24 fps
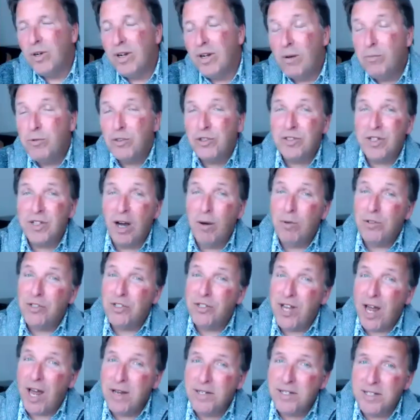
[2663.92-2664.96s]
I was I was
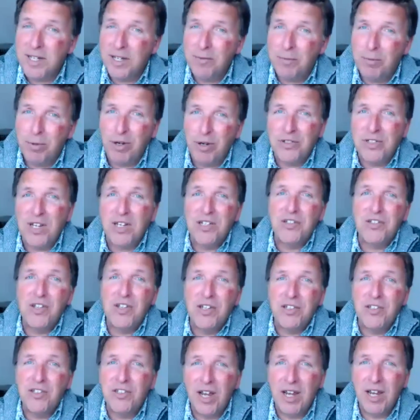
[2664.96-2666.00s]
tentative because as they
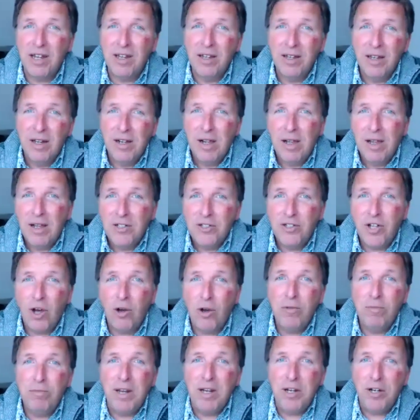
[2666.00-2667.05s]
say,
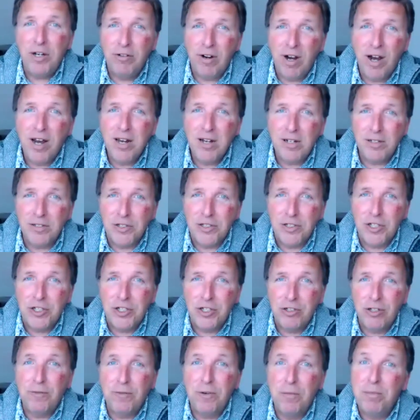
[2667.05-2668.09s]
don't meet your idols because
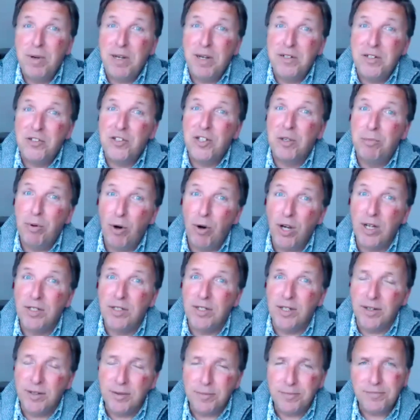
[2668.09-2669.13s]
you'll often be
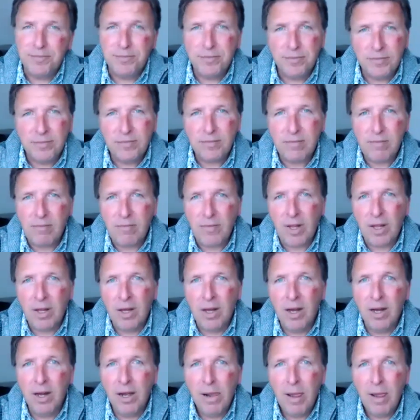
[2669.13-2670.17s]
disappointed.
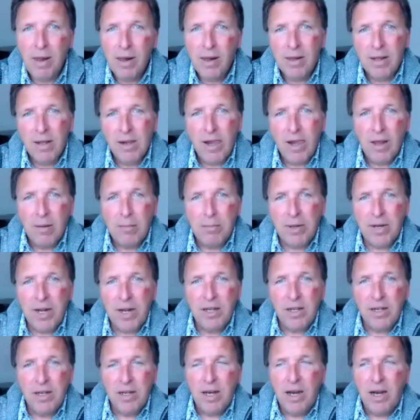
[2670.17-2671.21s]
Uh, but
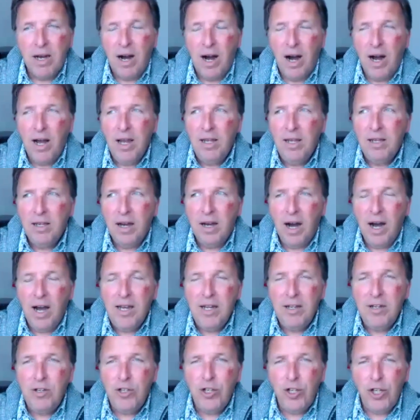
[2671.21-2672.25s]
I I
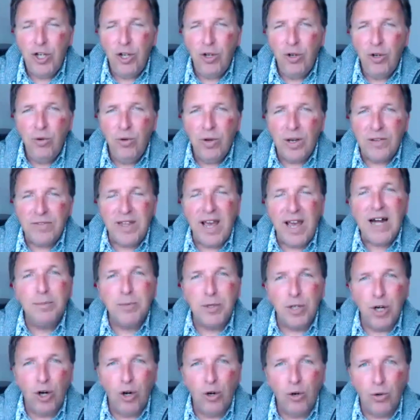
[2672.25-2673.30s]
I knew at the
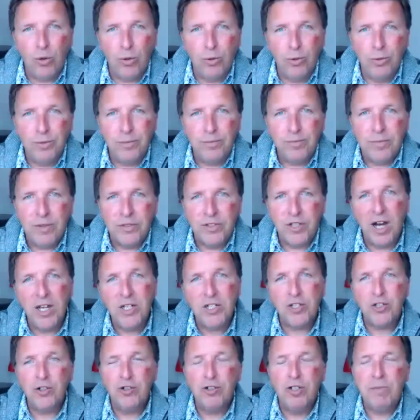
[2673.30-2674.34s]
Albert Hall, so I
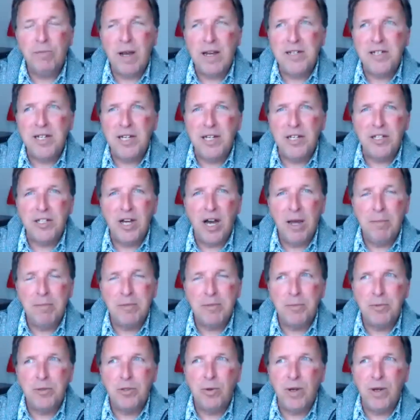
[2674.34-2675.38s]
saw him 18 times
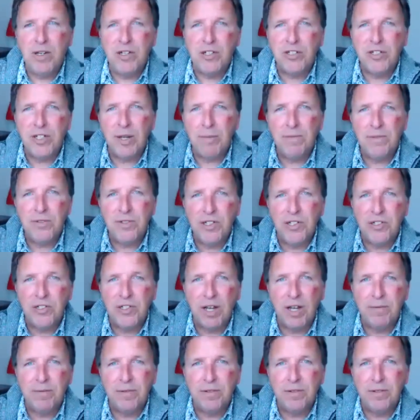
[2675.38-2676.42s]
between
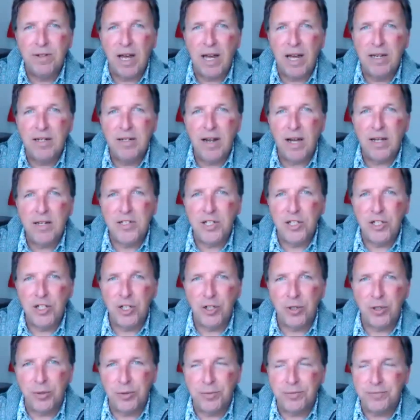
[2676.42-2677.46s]
77 and
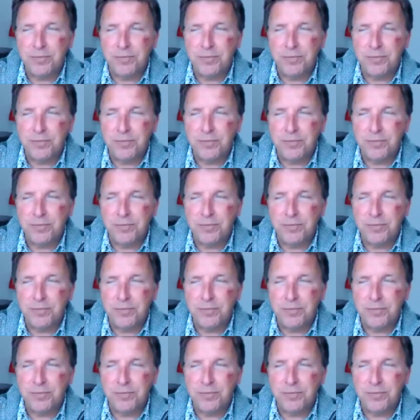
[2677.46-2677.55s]
92,